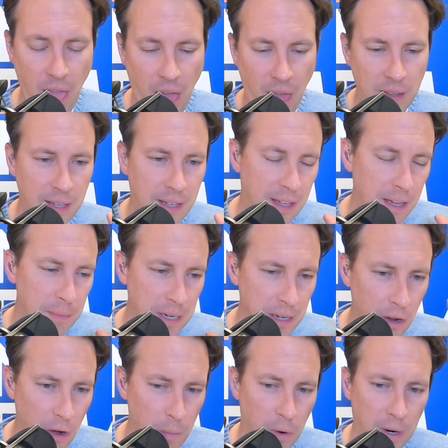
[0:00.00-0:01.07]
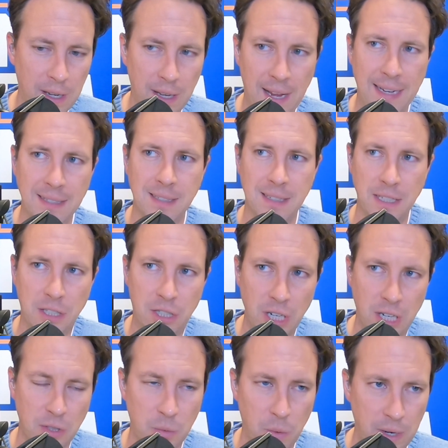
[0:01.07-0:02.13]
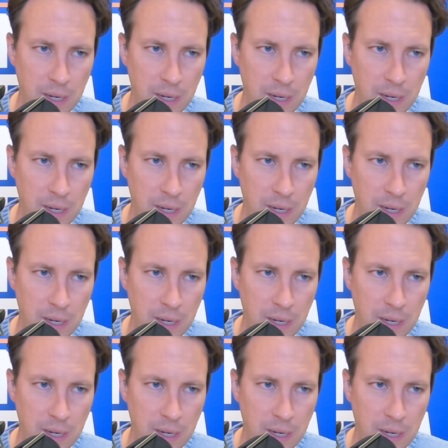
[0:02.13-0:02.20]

Ugh, give me no more classes. I just